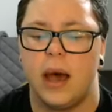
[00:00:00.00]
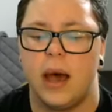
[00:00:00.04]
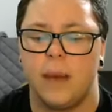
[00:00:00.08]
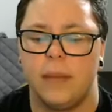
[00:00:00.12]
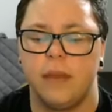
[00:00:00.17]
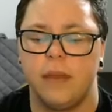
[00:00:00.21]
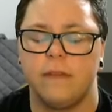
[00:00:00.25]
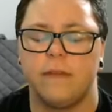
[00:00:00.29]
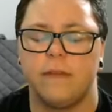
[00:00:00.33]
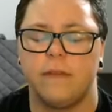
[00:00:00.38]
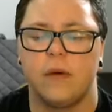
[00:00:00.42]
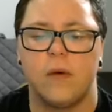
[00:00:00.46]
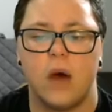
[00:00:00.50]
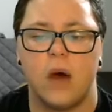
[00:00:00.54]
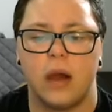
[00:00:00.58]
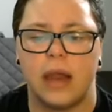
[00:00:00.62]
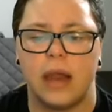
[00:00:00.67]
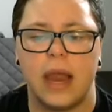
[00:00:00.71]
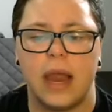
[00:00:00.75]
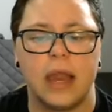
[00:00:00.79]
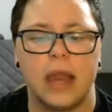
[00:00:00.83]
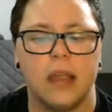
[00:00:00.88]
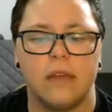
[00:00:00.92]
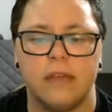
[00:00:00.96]
info on
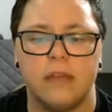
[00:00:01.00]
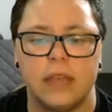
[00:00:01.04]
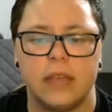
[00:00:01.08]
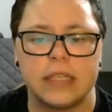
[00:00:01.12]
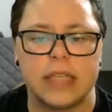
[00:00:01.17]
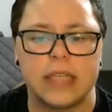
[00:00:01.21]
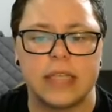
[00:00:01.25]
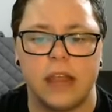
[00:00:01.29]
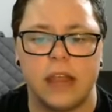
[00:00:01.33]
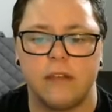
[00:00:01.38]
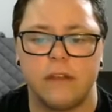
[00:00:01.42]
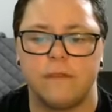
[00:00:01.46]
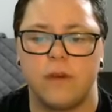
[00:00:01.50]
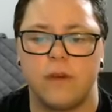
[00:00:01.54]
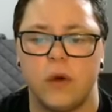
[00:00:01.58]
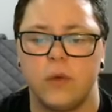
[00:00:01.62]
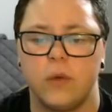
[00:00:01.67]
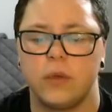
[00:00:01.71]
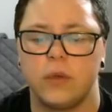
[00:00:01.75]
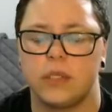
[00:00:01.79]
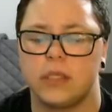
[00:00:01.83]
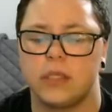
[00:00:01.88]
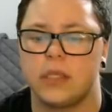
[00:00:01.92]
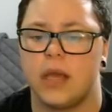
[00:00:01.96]
any of these 8
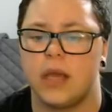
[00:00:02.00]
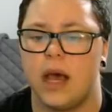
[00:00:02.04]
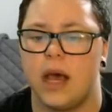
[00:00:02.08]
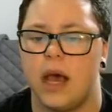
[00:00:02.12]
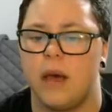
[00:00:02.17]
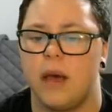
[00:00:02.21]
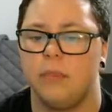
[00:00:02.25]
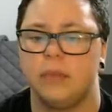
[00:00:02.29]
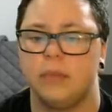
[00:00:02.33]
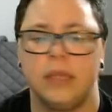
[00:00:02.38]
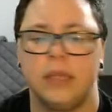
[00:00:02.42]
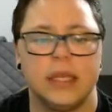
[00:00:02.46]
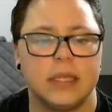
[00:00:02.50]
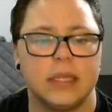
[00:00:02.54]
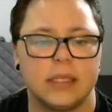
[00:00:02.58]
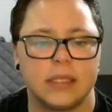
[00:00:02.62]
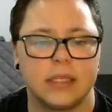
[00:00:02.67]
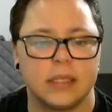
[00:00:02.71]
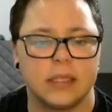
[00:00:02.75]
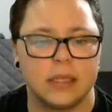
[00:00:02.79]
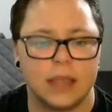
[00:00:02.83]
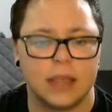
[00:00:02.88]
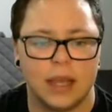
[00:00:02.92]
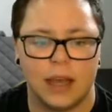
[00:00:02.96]
folks,
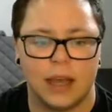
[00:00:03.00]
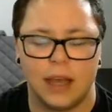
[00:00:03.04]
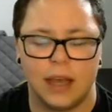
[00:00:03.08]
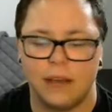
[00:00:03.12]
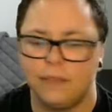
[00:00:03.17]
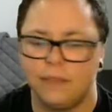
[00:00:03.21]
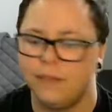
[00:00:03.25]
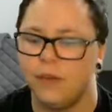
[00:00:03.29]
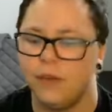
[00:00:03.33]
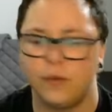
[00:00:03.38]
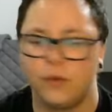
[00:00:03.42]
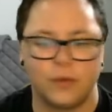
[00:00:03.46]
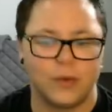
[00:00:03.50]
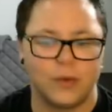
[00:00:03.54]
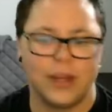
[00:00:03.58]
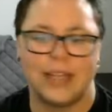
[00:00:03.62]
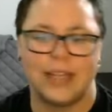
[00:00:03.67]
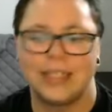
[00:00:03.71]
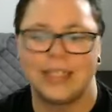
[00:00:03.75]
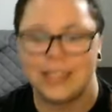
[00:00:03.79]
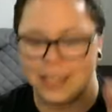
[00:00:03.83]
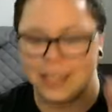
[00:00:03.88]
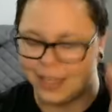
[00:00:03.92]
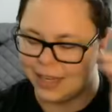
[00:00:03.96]
please feel free
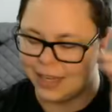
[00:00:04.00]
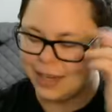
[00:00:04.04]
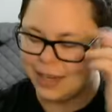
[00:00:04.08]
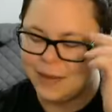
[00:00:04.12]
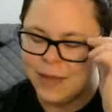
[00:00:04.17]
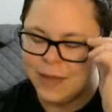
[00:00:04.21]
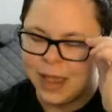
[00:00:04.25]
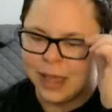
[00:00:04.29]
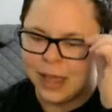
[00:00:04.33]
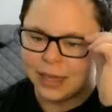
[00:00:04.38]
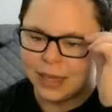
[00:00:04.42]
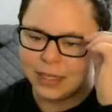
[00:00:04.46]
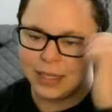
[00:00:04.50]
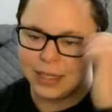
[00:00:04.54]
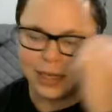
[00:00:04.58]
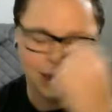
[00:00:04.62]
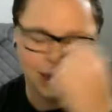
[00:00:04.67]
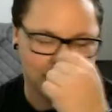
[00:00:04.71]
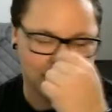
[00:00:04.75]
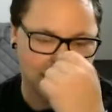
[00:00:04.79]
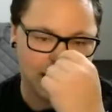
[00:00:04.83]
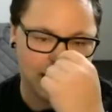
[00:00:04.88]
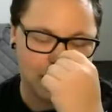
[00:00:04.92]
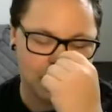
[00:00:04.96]

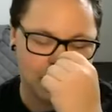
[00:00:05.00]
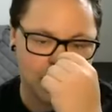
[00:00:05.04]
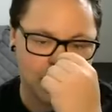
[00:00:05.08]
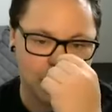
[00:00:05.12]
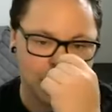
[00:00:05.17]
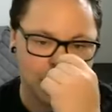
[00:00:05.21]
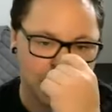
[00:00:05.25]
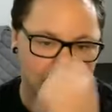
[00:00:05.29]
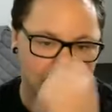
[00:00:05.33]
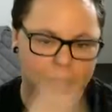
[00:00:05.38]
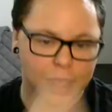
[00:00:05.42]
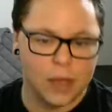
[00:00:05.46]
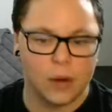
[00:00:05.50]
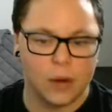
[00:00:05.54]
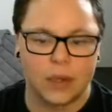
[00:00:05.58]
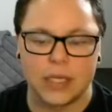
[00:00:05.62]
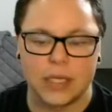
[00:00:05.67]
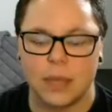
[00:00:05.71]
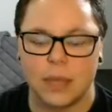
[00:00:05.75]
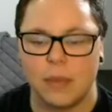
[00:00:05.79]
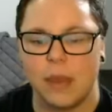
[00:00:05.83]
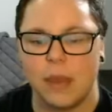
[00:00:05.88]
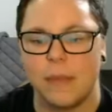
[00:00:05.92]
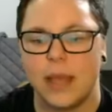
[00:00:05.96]
to email me or
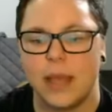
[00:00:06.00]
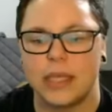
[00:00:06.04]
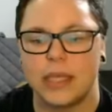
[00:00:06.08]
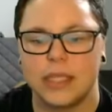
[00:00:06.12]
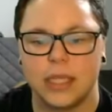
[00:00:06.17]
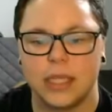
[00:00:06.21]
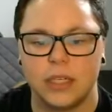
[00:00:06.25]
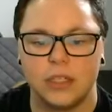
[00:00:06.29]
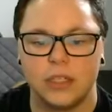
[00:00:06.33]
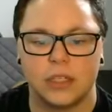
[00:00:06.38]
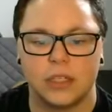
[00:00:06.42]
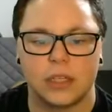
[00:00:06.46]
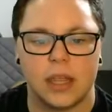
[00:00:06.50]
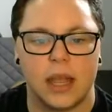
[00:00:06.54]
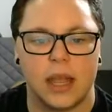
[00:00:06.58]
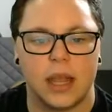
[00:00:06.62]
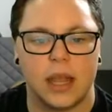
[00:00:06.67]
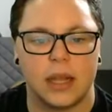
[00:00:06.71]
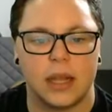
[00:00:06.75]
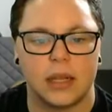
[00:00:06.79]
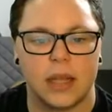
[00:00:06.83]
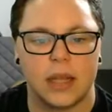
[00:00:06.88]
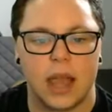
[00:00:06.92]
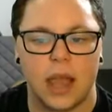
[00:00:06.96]
send me a message,
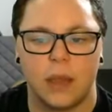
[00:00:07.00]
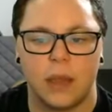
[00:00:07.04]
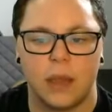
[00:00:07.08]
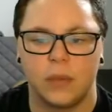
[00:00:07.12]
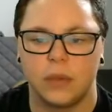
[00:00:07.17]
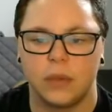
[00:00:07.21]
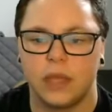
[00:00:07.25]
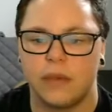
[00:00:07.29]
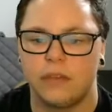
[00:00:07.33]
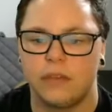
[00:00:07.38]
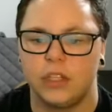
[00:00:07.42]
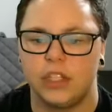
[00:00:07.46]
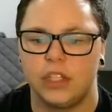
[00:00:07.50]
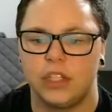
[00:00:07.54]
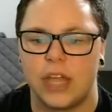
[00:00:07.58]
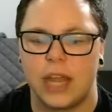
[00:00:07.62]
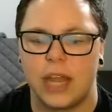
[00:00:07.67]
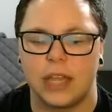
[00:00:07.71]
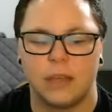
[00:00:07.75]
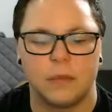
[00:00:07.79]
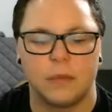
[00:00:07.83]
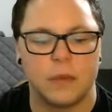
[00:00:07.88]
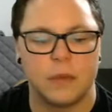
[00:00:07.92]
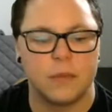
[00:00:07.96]
and I would love to chat a
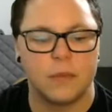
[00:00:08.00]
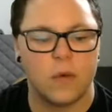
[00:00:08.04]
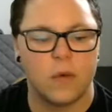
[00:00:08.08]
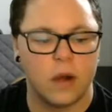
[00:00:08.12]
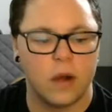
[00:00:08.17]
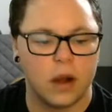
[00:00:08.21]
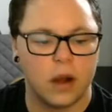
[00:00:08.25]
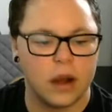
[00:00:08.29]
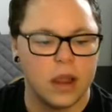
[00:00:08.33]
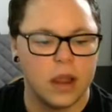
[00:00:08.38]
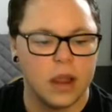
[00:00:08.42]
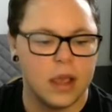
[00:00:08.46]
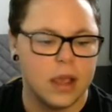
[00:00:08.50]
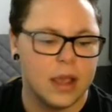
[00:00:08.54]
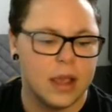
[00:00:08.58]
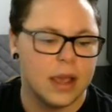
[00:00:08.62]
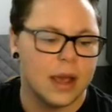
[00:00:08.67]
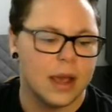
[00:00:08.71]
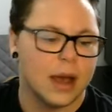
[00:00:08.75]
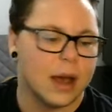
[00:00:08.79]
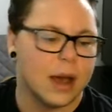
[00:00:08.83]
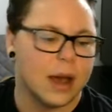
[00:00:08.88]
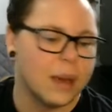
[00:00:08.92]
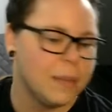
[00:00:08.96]
little bit more.
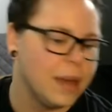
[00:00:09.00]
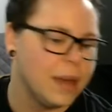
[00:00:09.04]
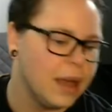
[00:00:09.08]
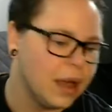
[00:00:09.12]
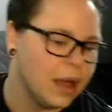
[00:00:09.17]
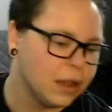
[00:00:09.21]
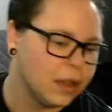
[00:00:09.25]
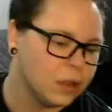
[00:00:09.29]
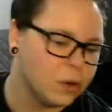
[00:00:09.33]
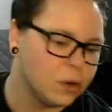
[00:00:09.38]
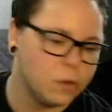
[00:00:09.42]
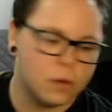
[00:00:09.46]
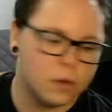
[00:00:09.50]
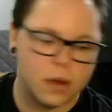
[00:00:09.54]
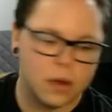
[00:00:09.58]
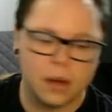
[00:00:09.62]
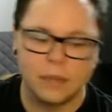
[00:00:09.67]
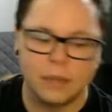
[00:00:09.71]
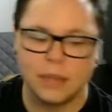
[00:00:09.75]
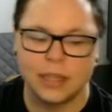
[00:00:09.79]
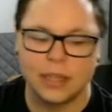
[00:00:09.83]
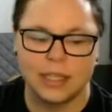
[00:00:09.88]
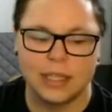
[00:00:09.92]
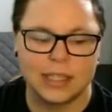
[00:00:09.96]
Hello,
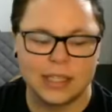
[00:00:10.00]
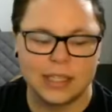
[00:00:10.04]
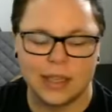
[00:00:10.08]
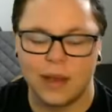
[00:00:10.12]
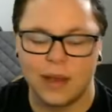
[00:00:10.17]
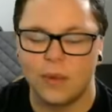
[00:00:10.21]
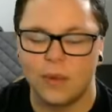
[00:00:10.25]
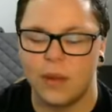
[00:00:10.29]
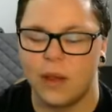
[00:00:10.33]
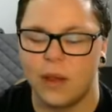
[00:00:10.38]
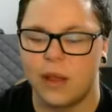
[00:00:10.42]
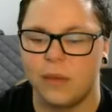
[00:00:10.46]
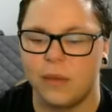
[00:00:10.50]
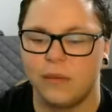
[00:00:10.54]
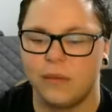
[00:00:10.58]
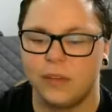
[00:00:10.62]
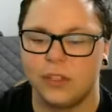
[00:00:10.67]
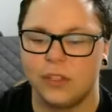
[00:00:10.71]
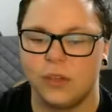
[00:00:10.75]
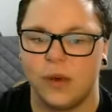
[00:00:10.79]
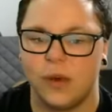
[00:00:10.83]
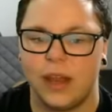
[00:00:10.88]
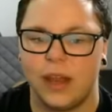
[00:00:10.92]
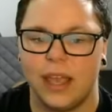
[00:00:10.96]
Melissa. Welcome for
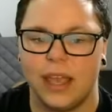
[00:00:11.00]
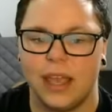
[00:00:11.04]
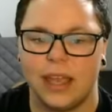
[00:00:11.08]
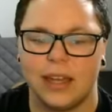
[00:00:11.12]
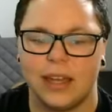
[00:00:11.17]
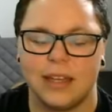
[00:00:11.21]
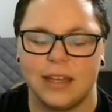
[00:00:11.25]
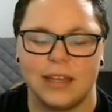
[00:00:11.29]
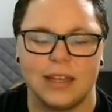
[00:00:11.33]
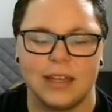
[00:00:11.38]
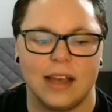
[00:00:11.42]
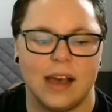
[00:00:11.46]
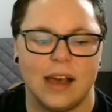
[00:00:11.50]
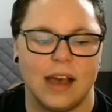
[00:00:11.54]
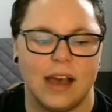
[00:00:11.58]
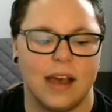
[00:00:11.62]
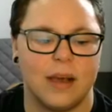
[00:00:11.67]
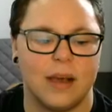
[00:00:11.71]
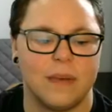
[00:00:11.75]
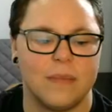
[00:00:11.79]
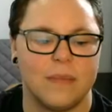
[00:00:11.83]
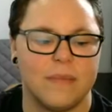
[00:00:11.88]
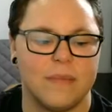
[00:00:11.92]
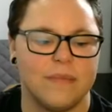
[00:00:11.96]
joining in.
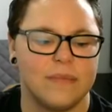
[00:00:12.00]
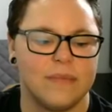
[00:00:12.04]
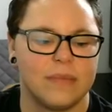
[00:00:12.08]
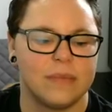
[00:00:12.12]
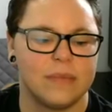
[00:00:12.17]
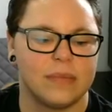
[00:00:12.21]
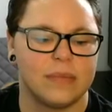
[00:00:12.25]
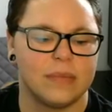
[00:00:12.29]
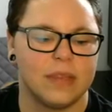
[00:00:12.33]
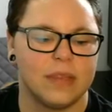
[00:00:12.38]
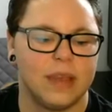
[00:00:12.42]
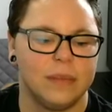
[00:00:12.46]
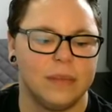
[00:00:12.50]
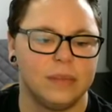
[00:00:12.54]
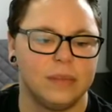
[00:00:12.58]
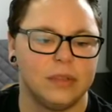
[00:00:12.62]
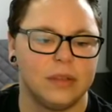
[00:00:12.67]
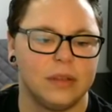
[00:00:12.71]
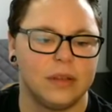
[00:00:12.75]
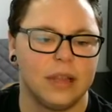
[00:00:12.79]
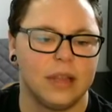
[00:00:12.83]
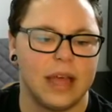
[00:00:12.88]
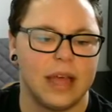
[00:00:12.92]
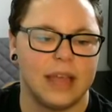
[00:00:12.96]

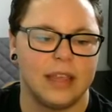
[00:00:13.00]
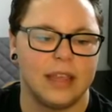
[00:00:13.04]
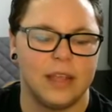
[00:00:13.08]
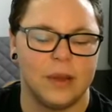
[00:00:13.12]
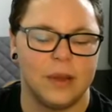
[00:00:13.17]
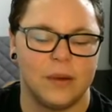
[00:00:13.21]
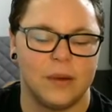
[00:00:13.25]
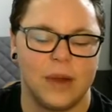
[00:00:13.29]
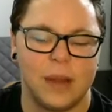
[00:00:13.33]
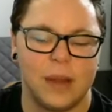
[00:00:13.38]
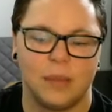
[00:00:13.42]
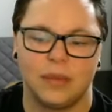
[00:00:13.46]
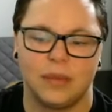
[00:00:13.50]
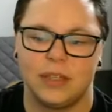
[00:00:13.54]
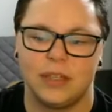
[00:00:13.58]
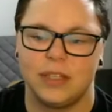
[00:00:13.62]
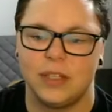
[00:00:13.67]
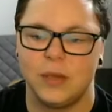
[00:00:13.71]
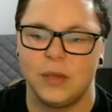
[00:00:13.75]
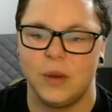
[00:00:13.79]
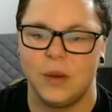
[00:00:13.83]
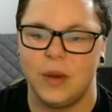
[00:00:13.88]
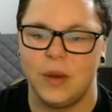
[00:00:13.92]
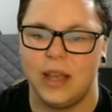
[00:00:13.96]
I'm glad that you were able to
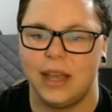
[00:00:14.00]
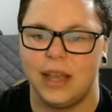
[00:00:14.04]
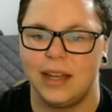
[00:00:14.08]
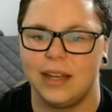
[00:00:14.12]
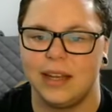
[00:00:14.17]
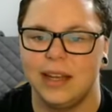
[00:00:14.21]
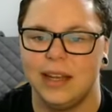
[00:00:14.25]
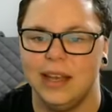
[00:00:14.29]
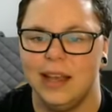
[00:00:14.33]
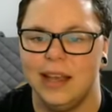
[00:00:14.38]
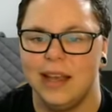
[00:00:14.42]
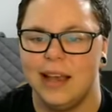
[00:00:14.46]
tune in.